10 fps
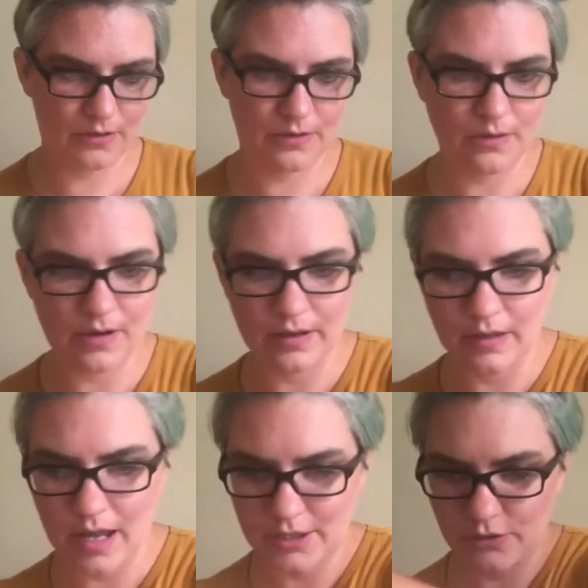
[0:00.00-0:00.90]
to
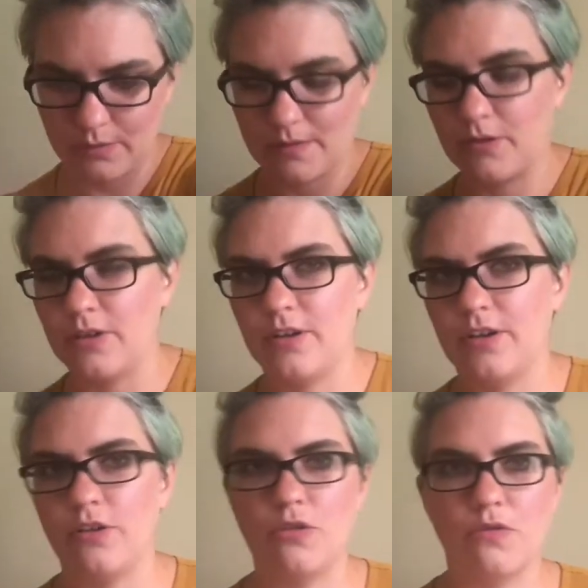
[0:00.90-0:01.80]
Lost
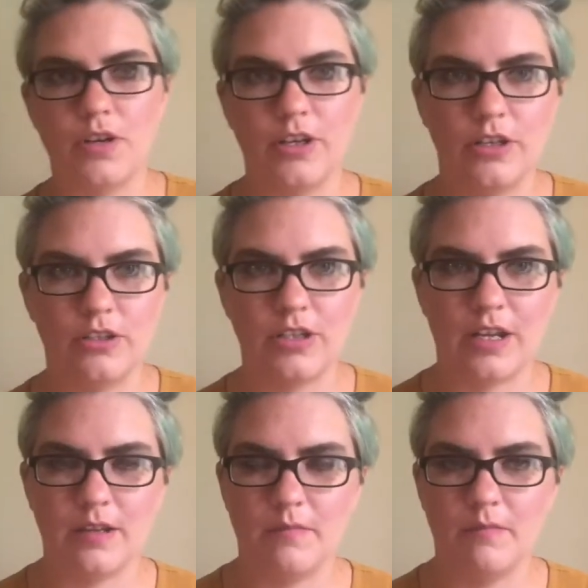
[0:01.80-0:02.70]
River Gorge
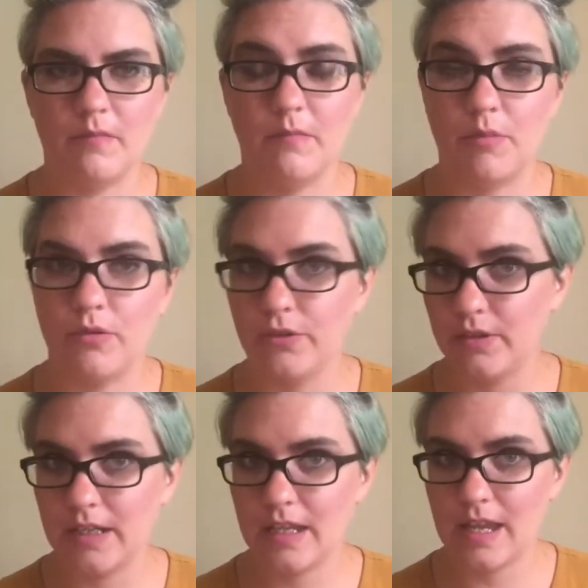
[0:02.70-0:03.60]
and
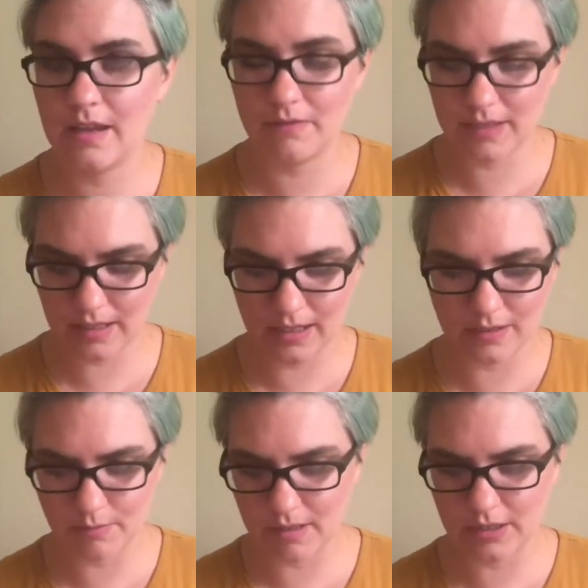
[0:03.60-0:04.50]
Bouldering Caves, I think
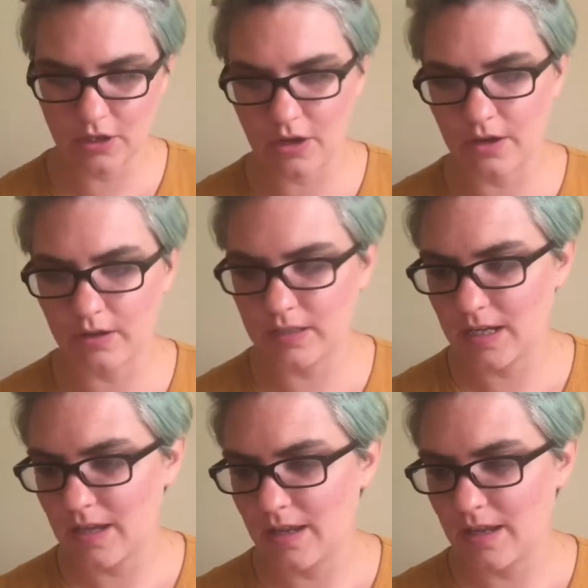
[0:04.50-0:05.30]
is what it's called.